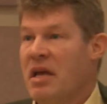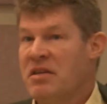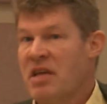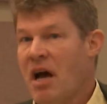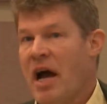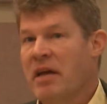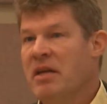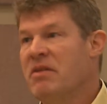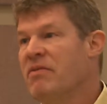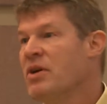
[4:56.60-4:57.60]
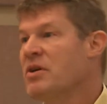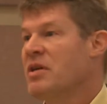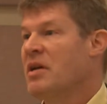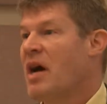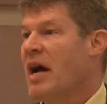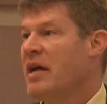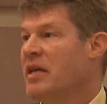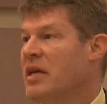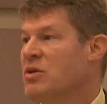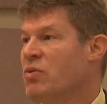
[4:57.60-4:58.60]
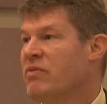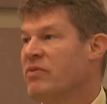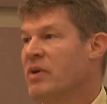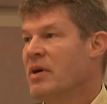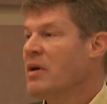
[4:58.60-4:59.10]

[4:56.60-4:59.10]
is highly diverse and highly sort of